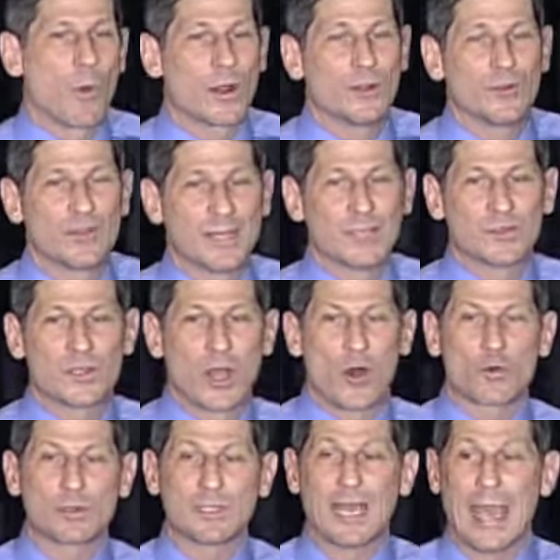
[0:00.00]
But where do things
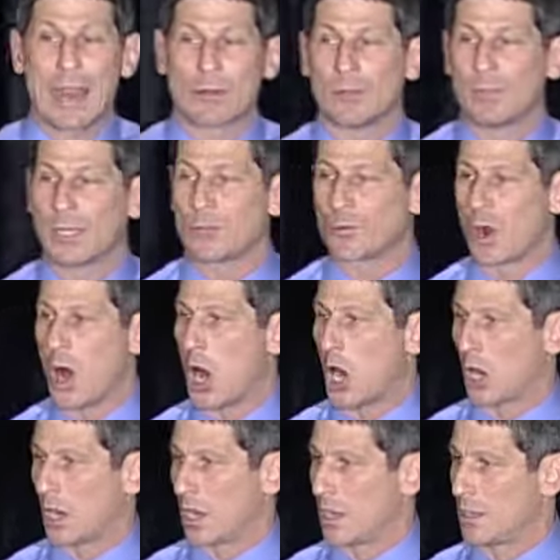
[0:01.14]
go terribly
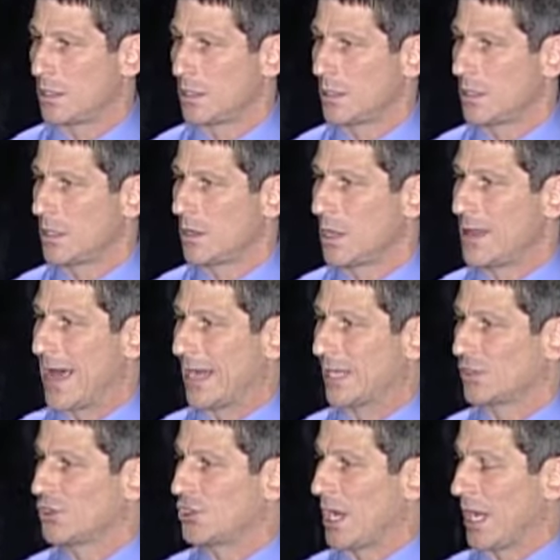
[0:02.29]
wrong in
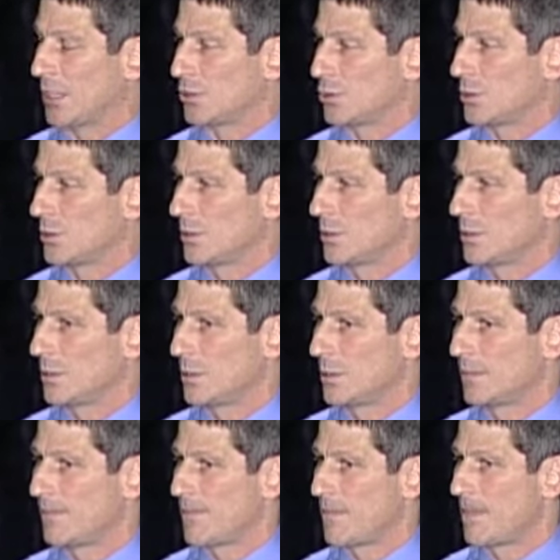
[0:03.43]
that exchange?
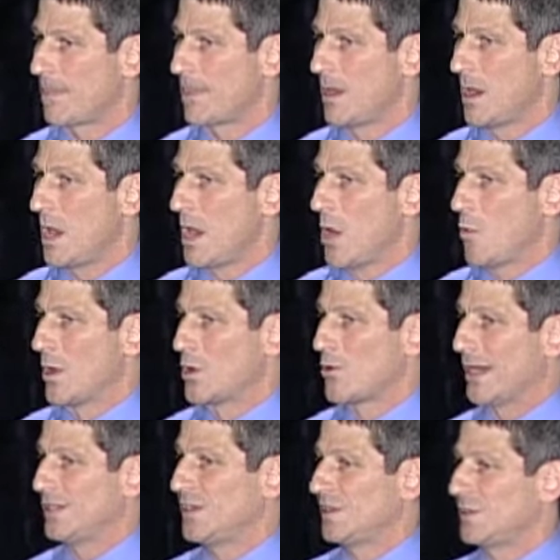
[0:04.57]
When
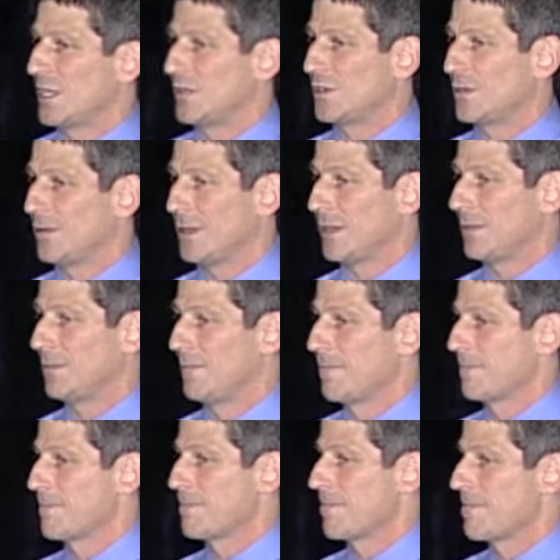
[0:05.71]
Gracie says to me,
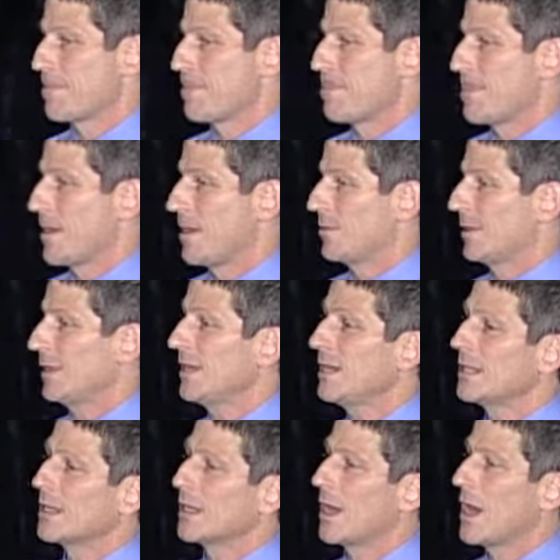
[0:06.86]

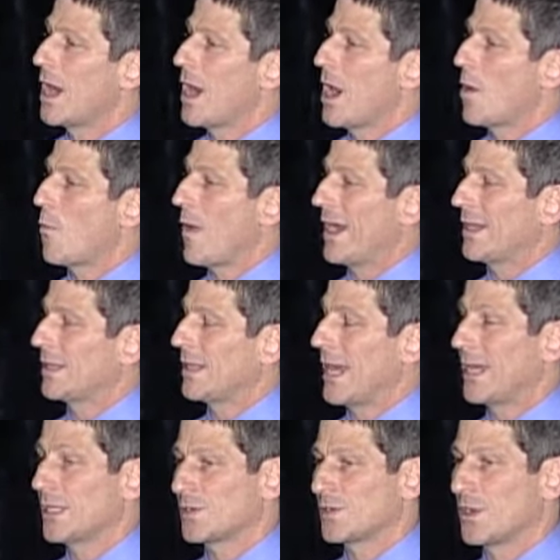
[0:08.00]
really? Why do you
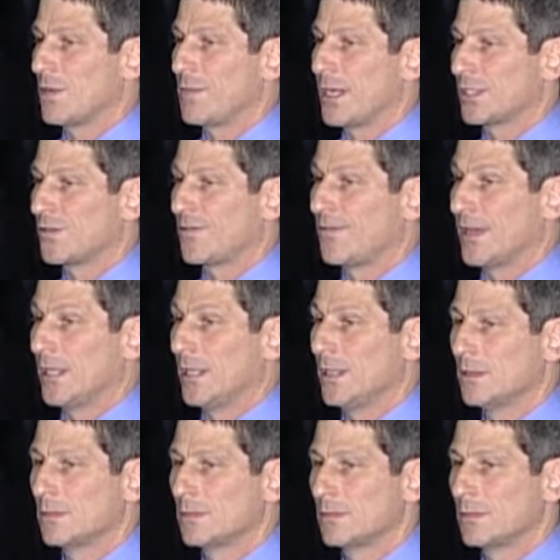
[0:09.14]
like it so much,
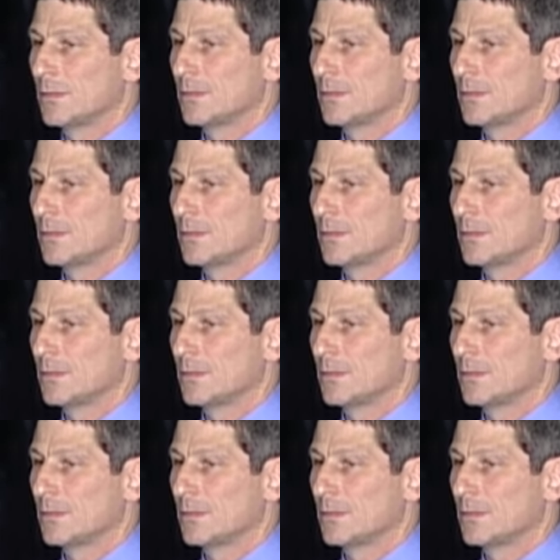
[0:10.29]
Phil?